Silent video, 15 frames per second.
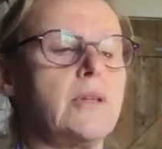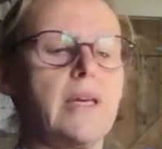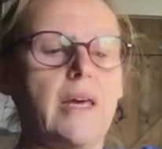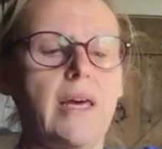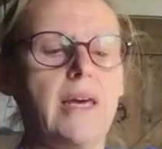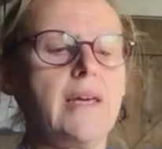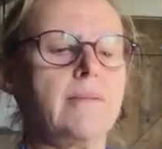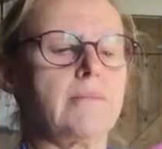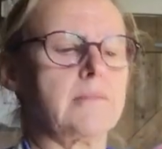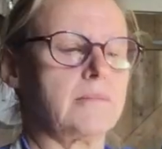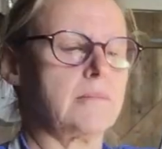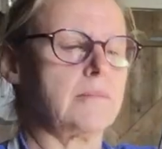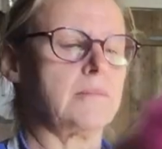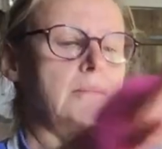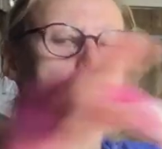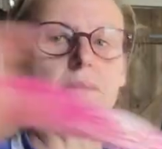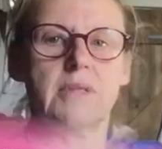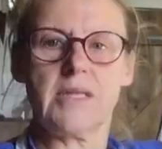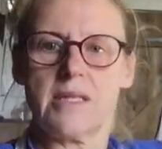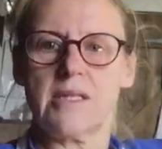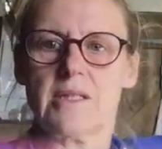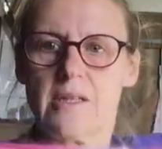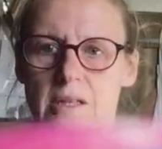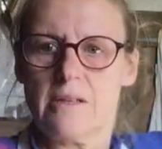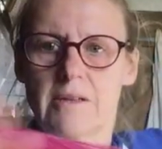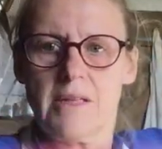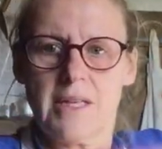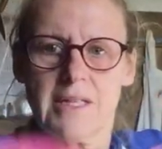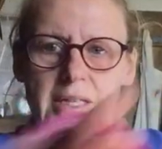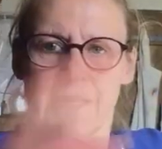Okay, so
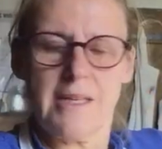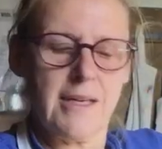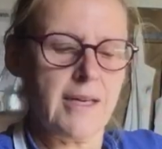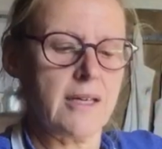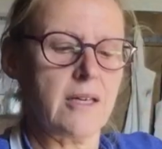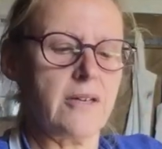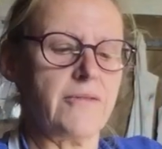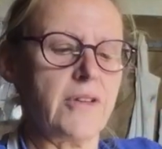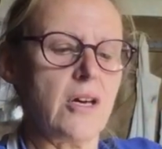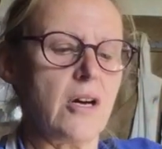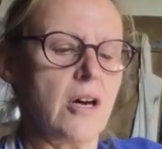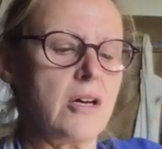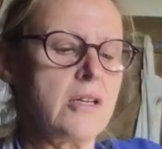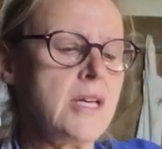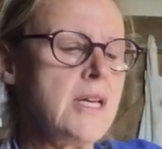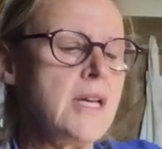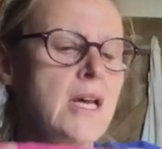that's a hank of yarn.